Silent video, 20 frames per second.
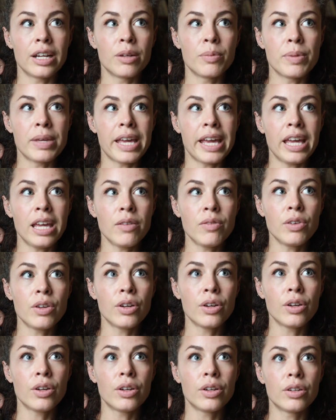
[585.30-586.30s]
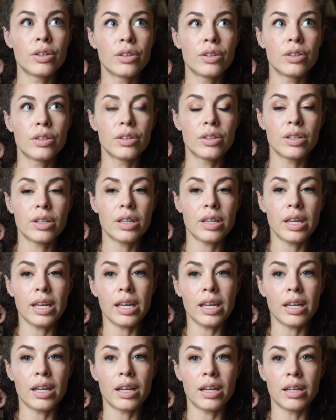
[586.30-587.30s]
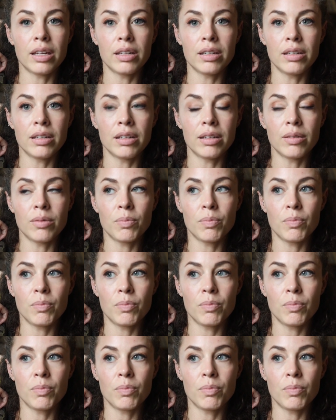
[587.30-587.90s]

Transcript: behavior can